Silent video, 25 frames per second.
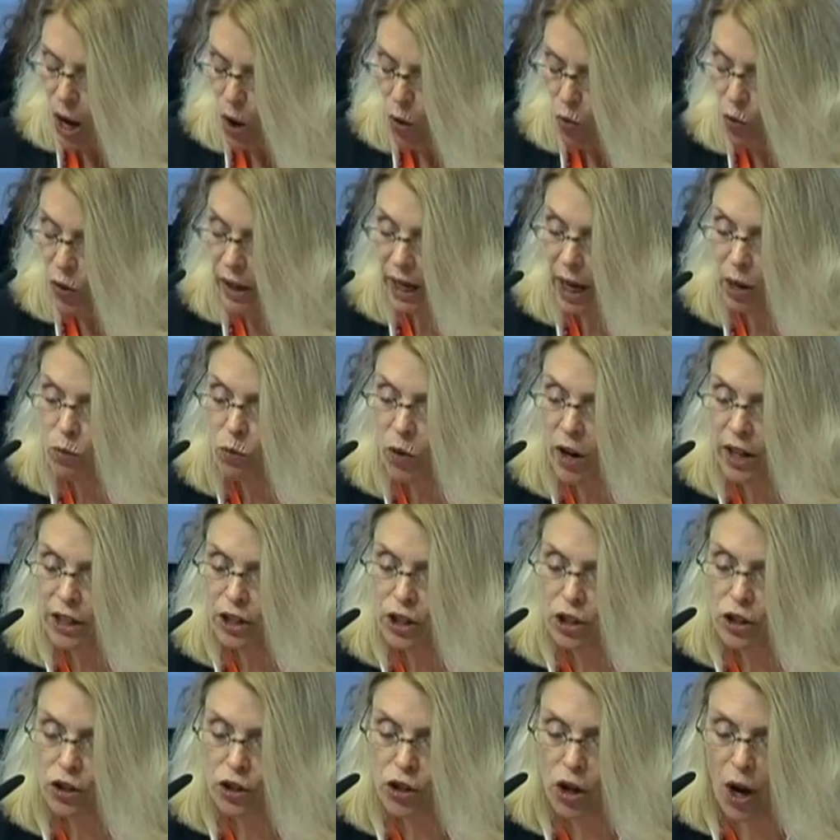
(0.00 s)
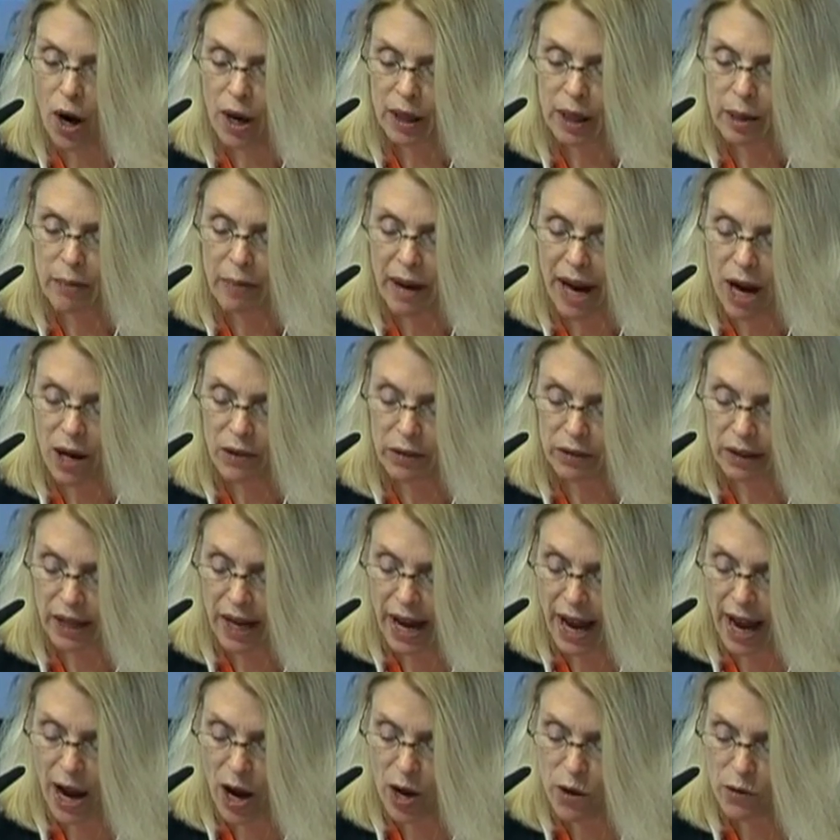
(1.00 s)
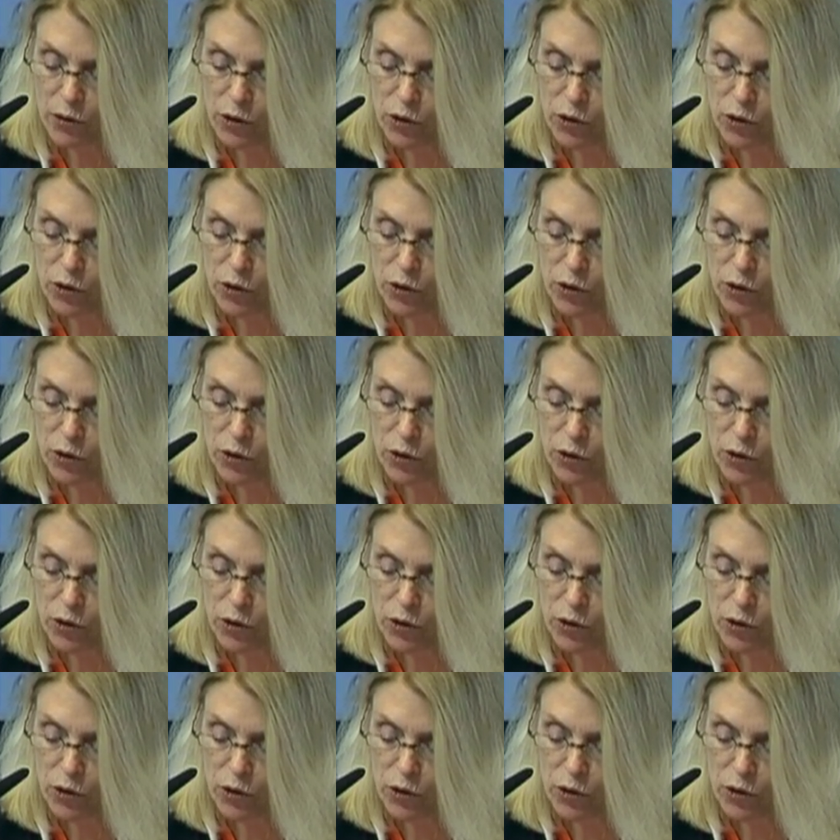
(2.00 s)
what I want to talk about now,